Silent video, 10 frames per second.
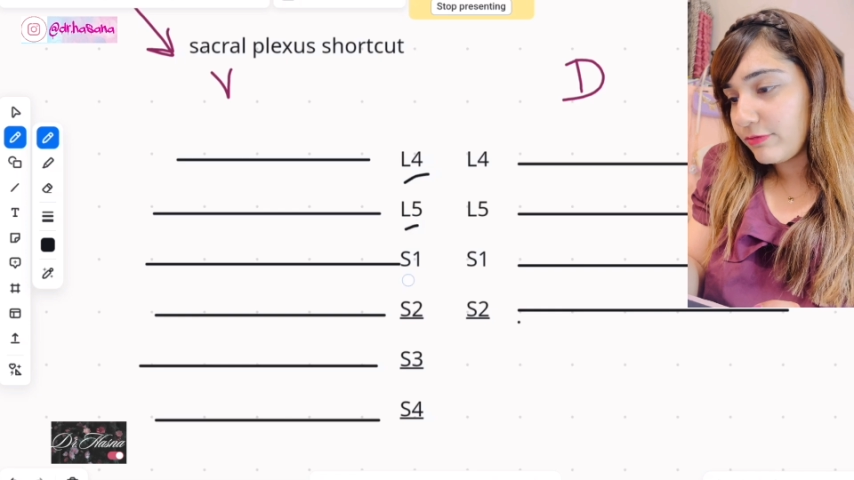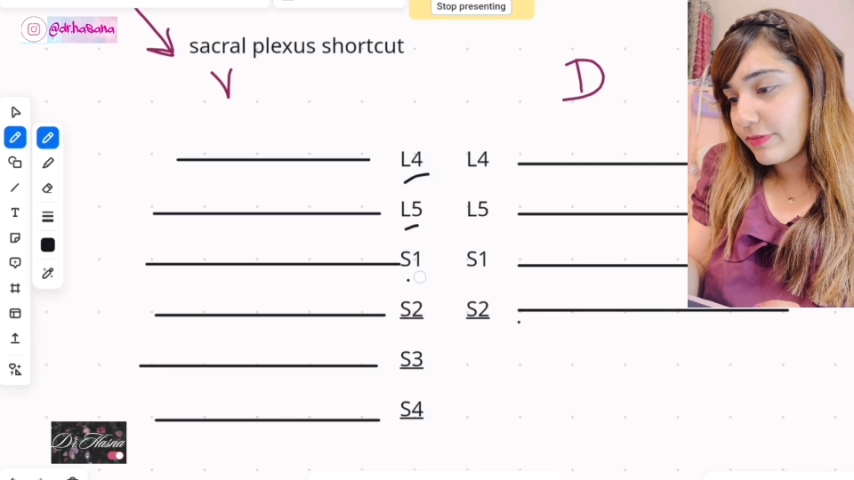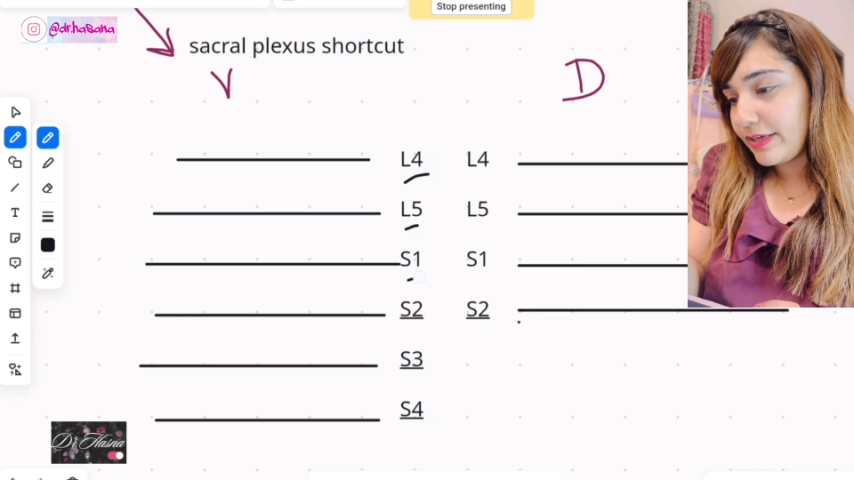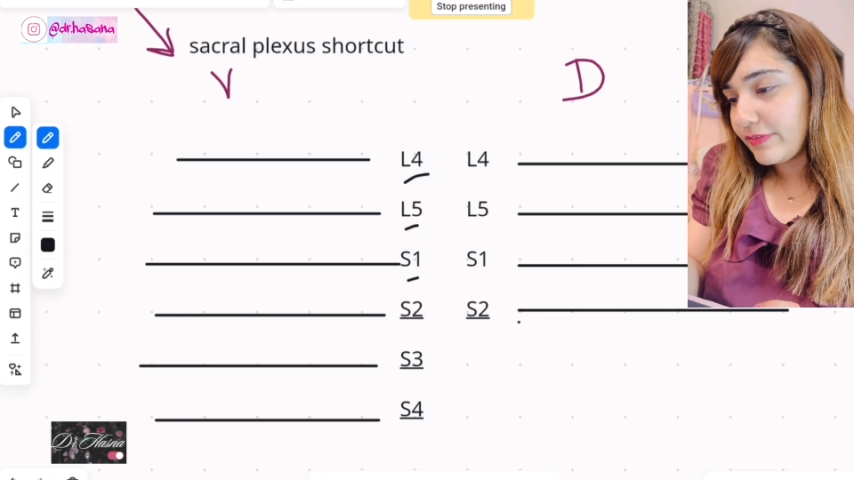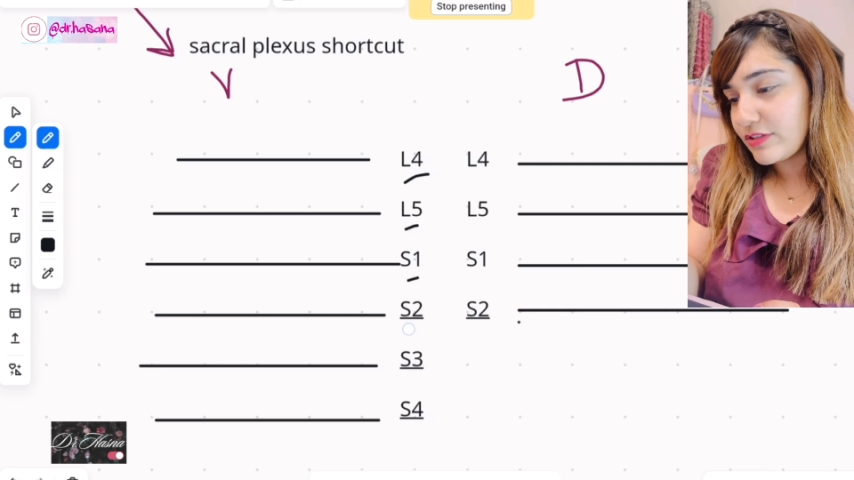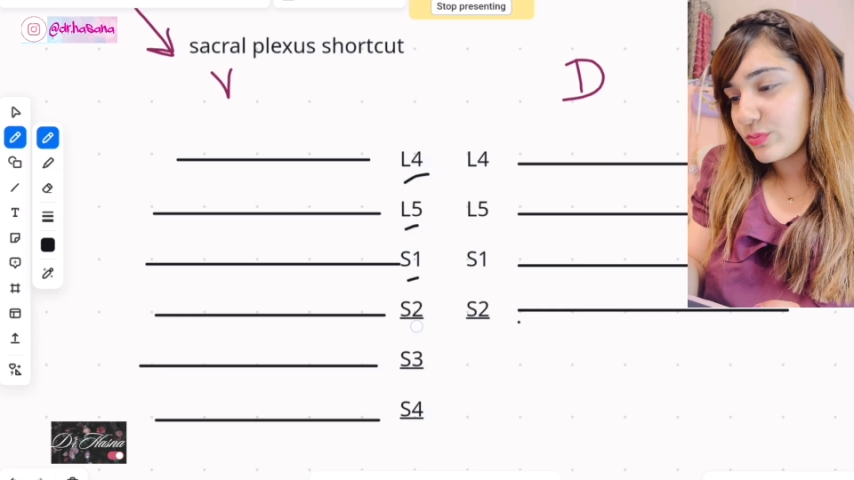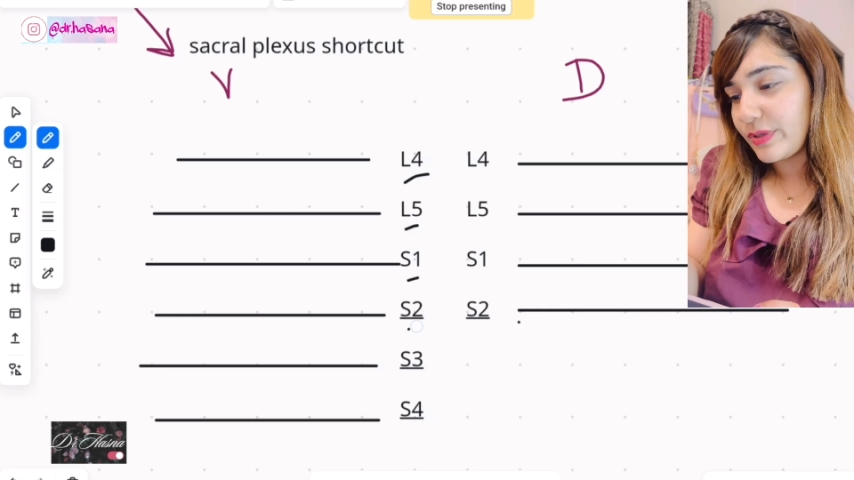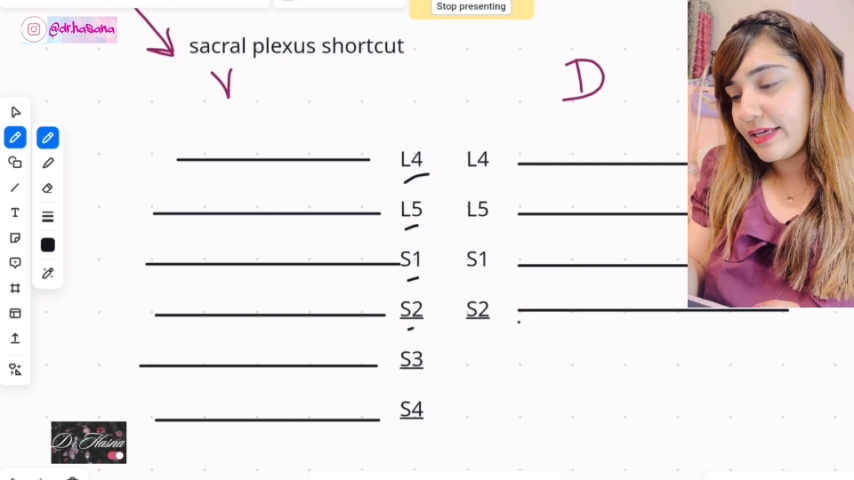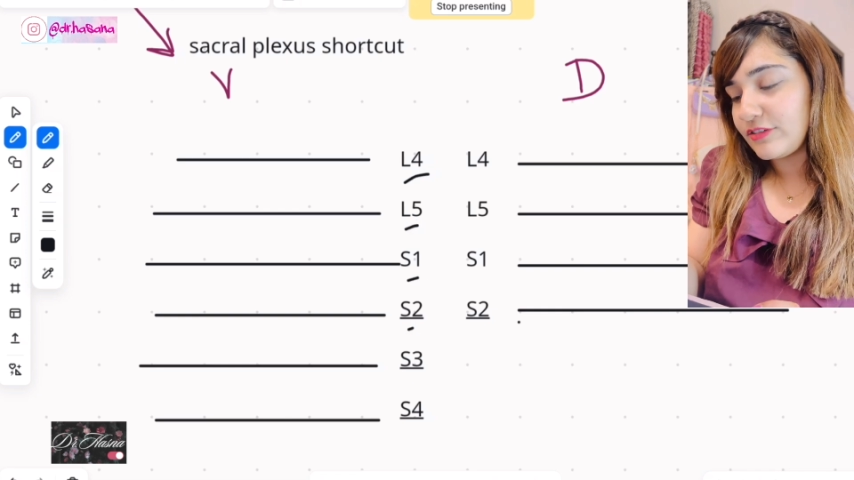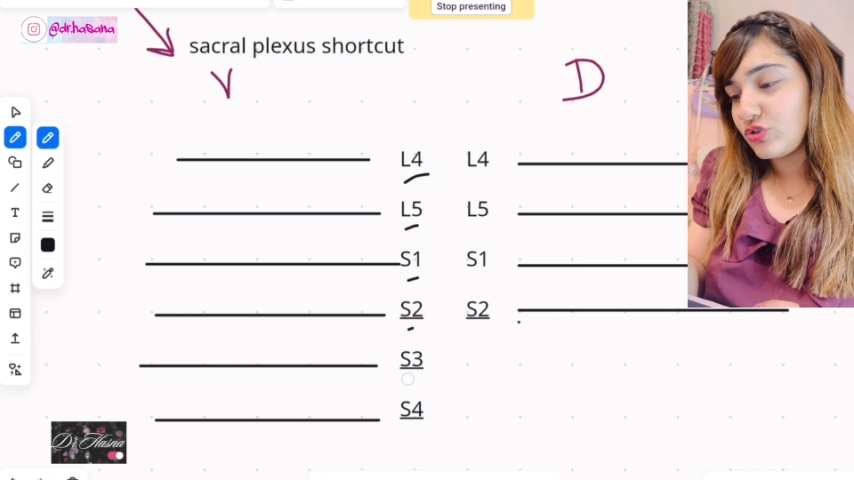L5
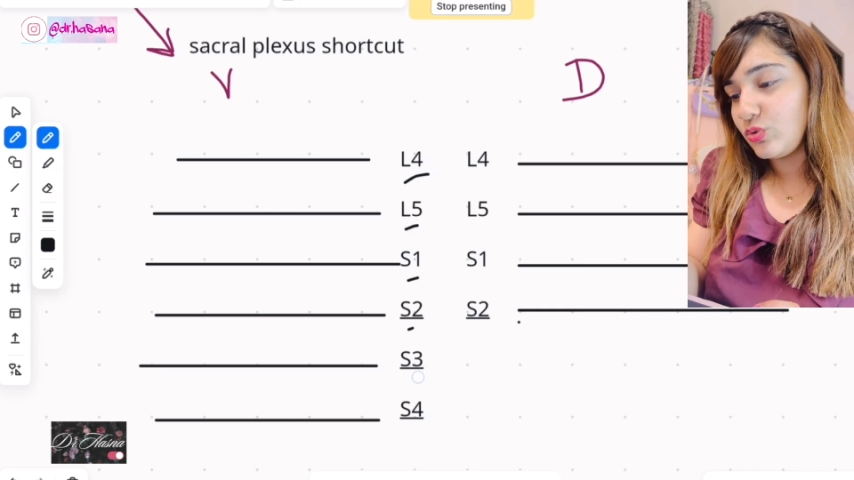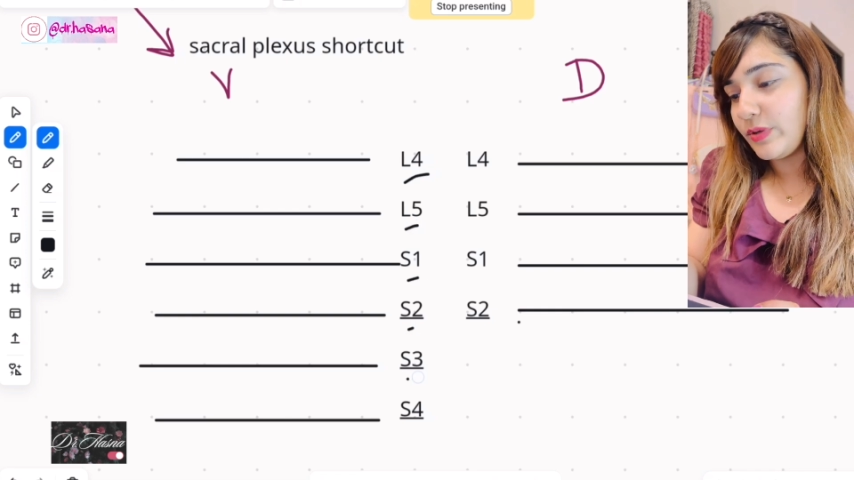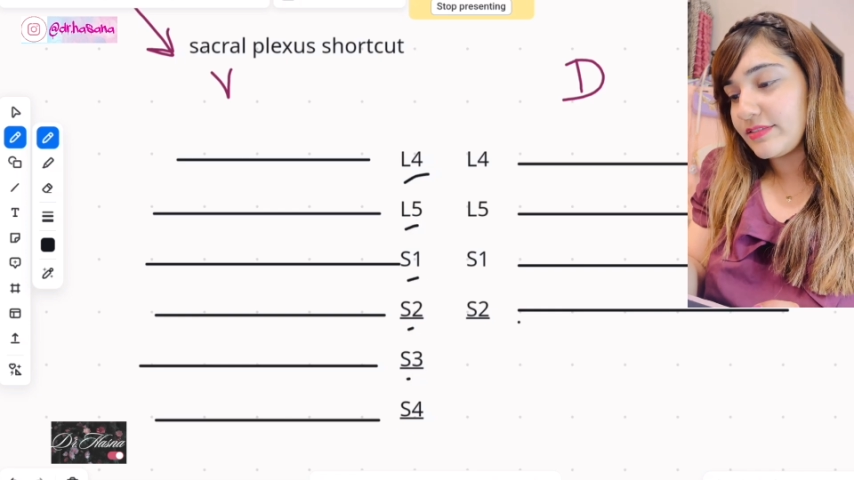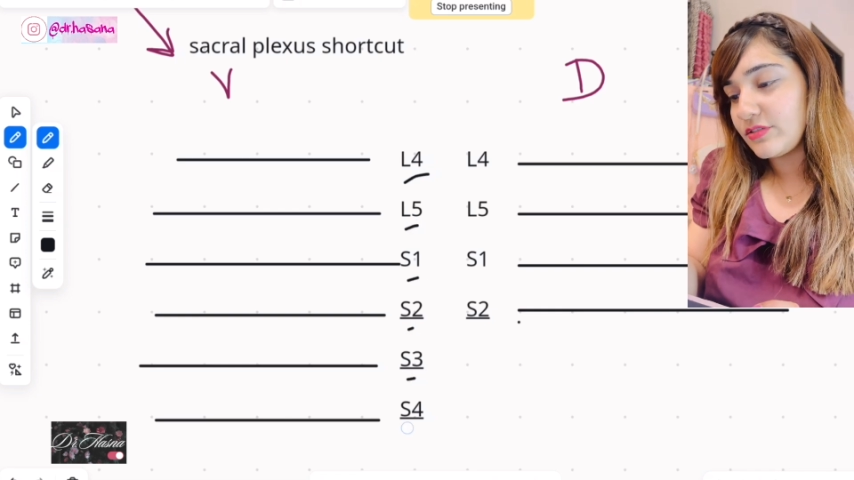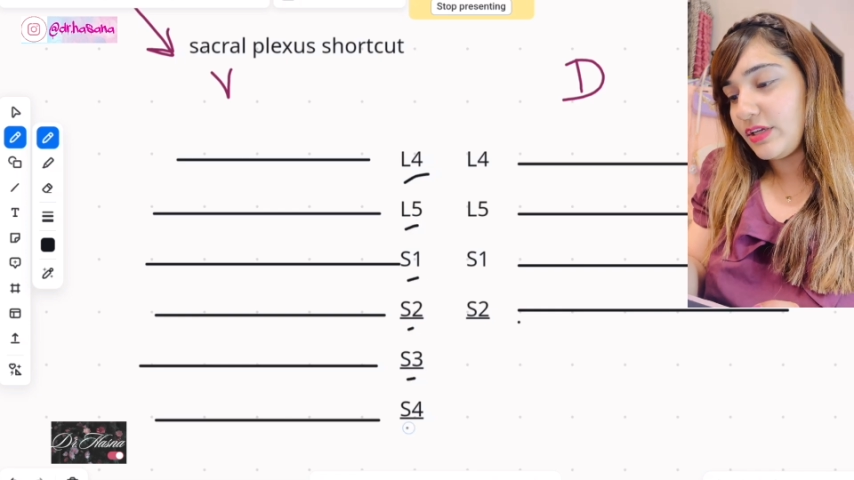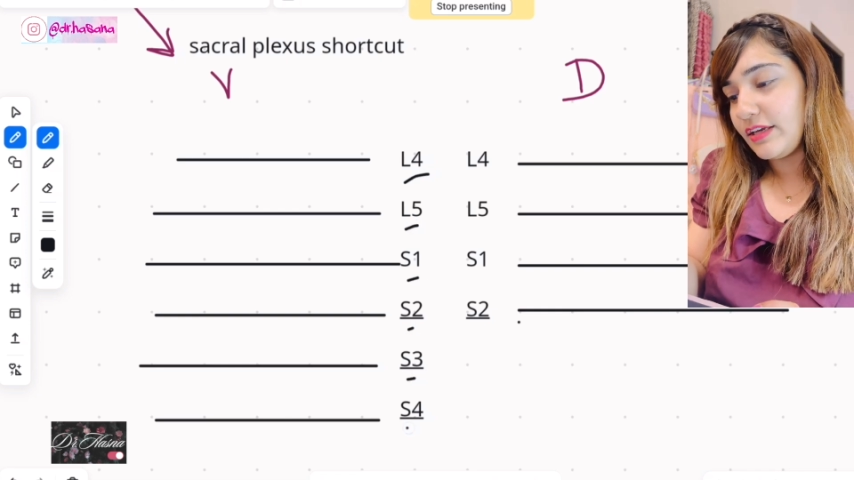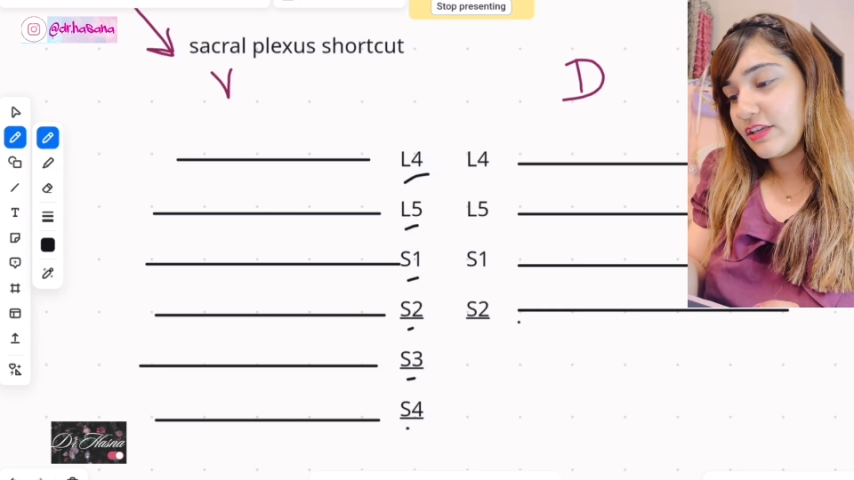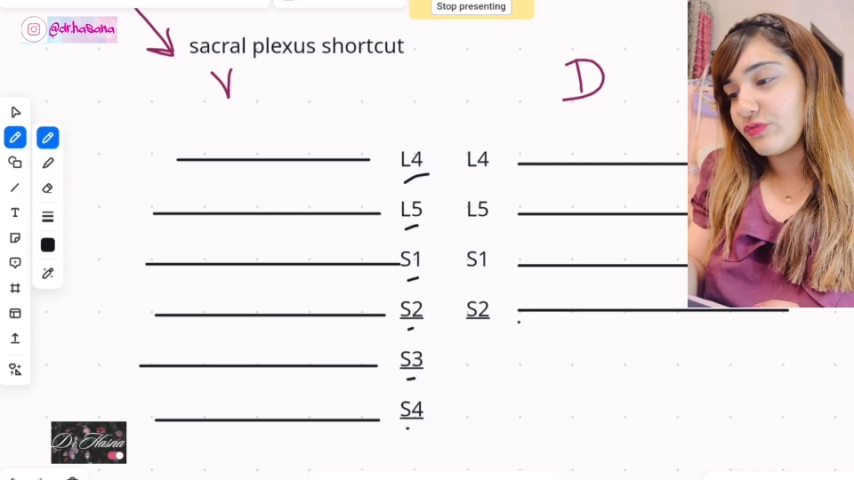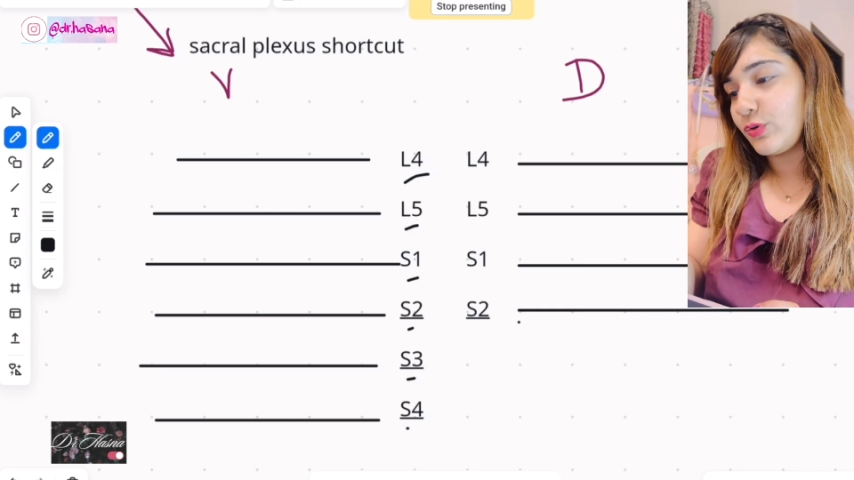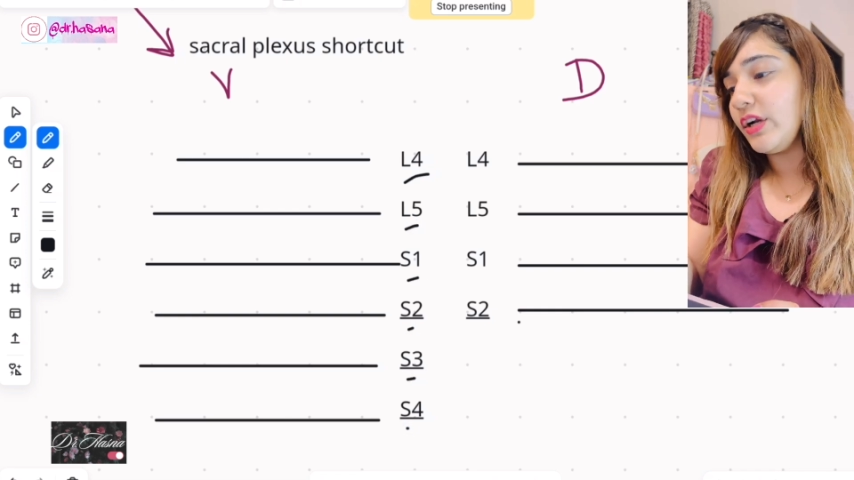S1 S2 S3
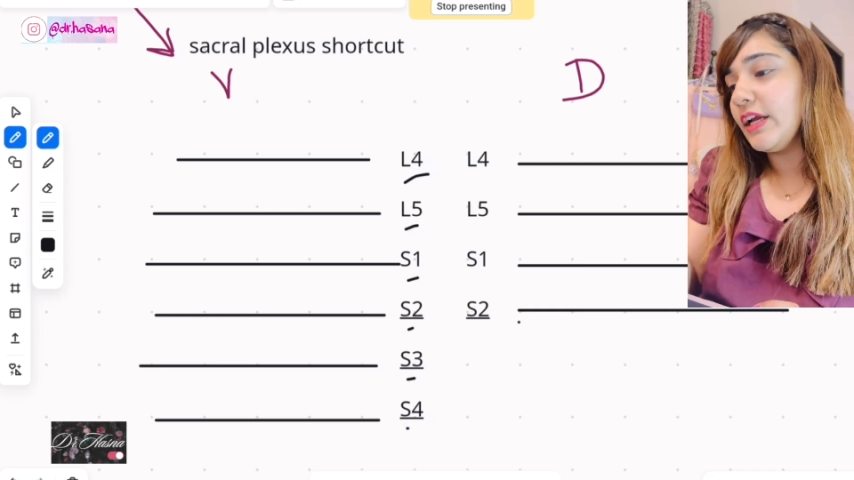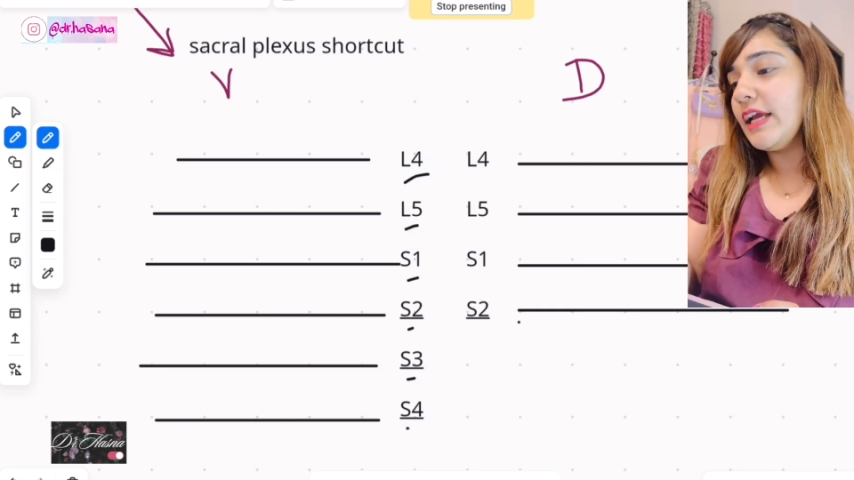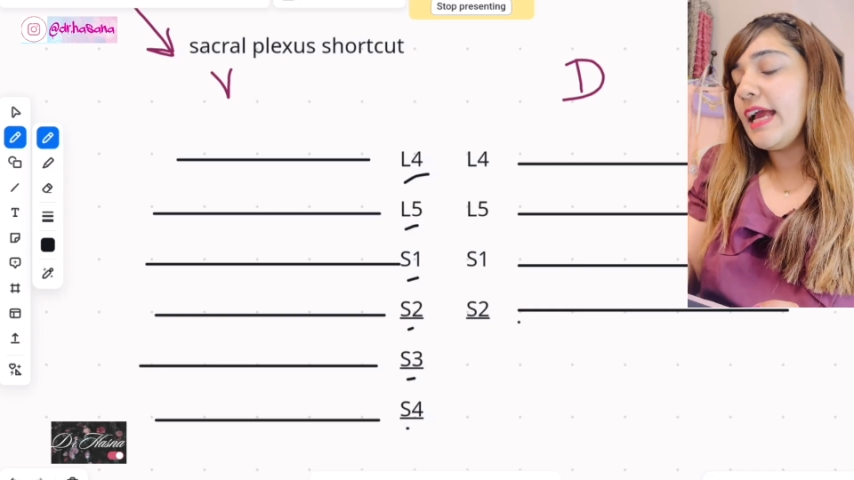S4,